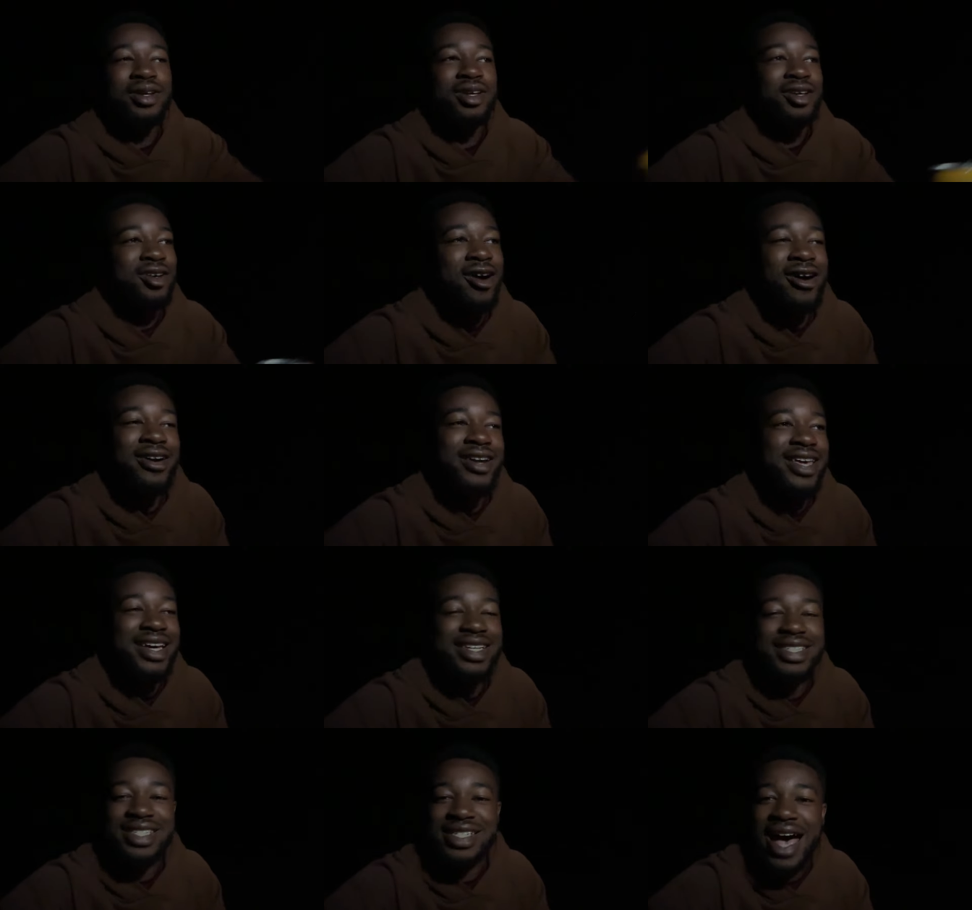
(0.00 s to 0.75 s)
carne
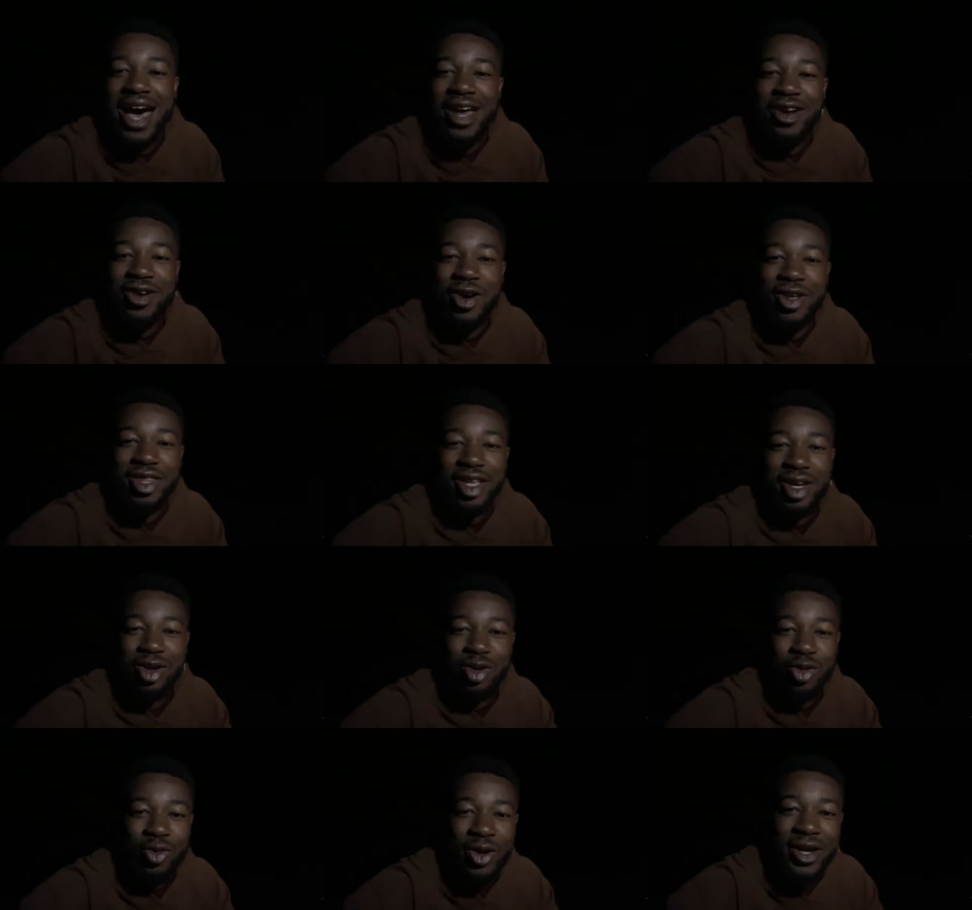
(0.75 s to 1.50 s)
asada on the
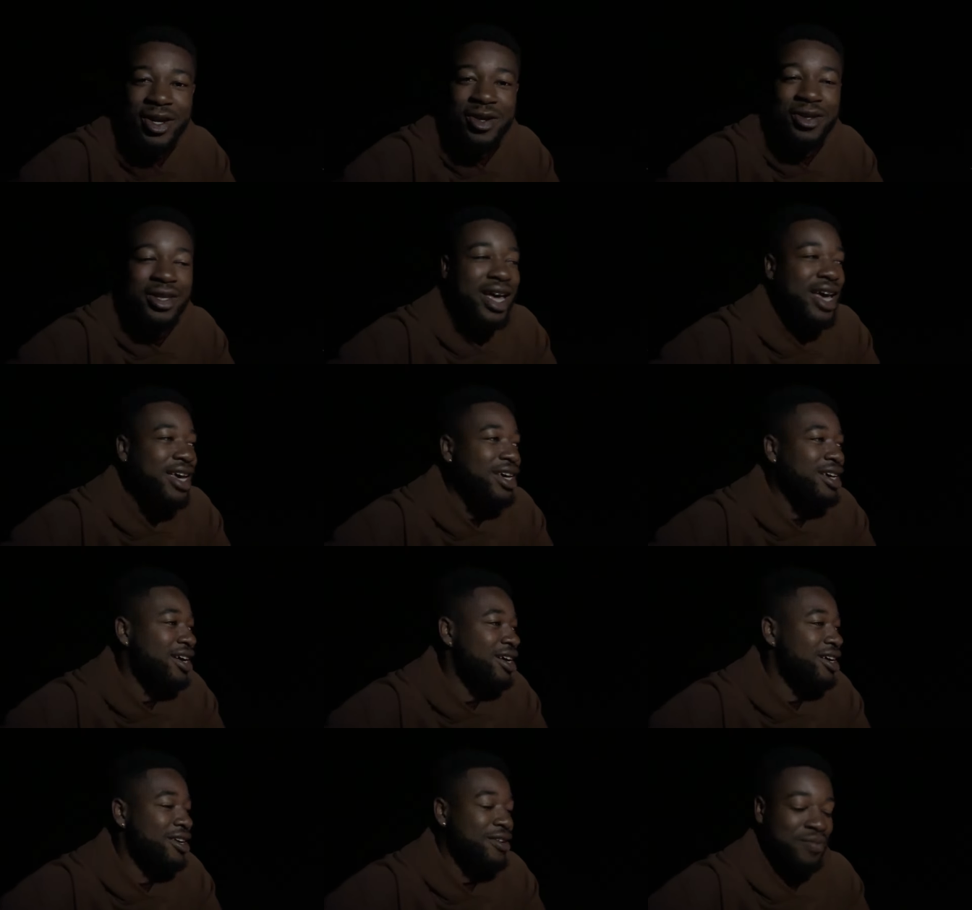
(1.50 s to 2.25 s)
grill, like,
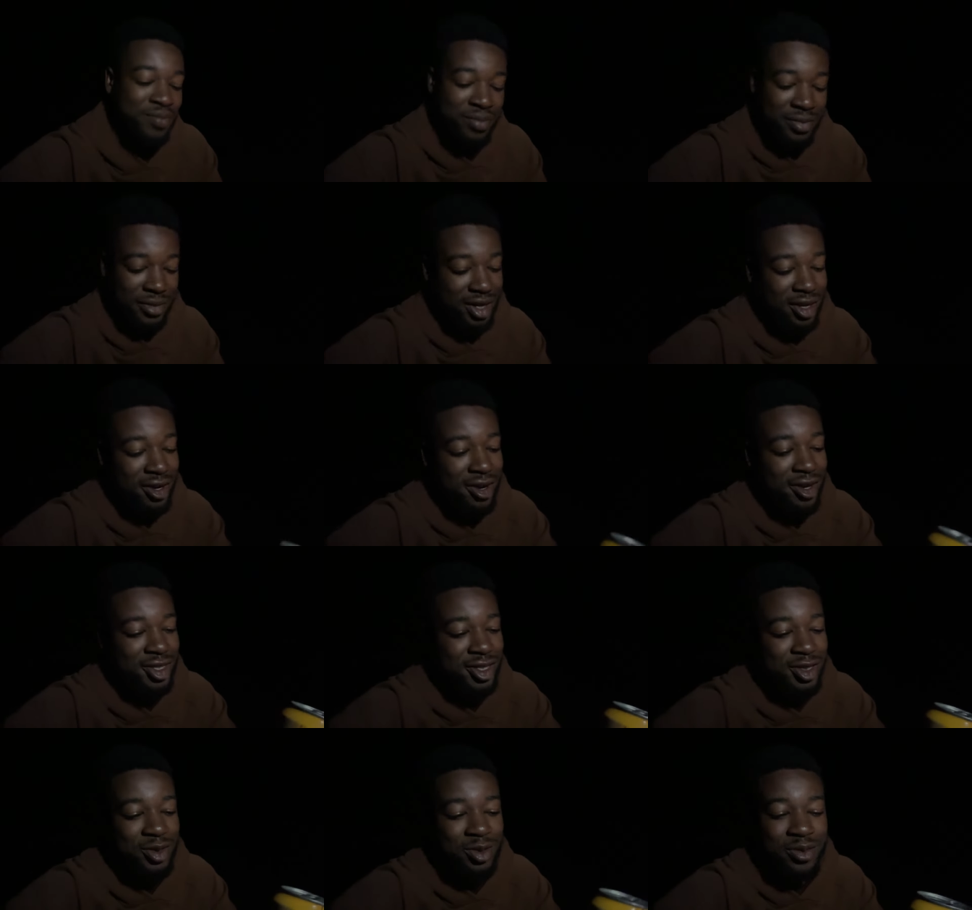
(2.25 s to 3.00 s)
and
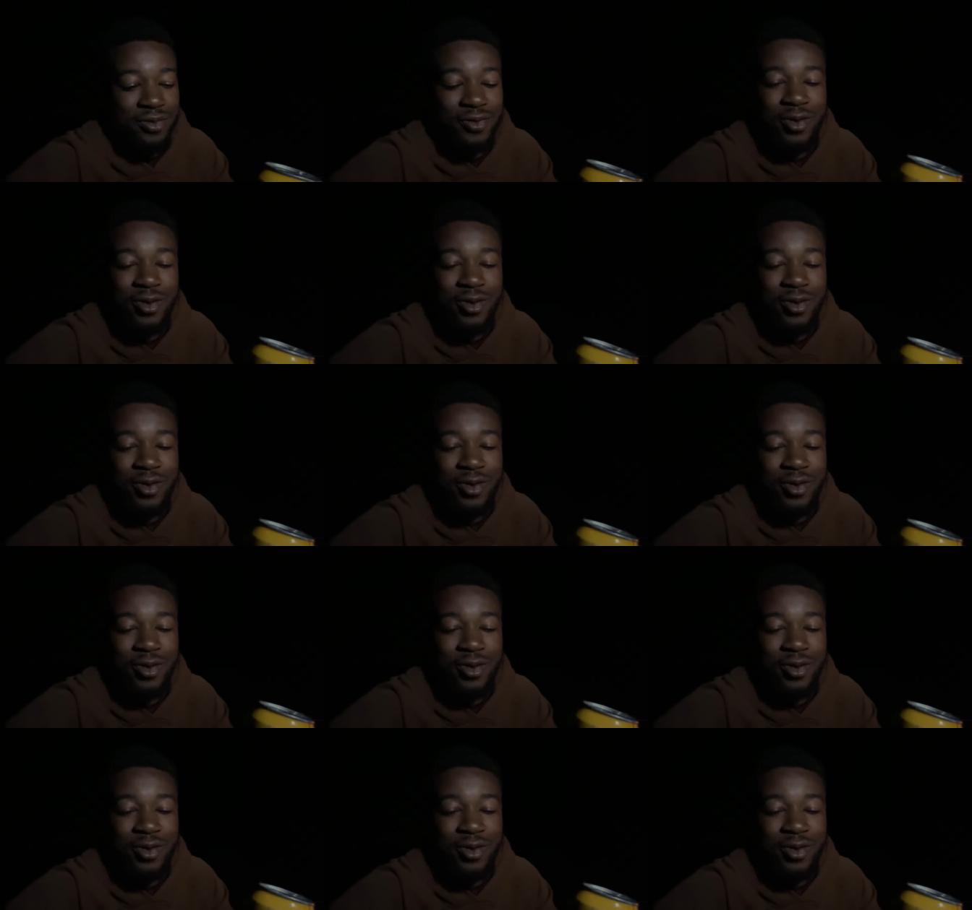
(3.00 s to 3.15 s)
also, of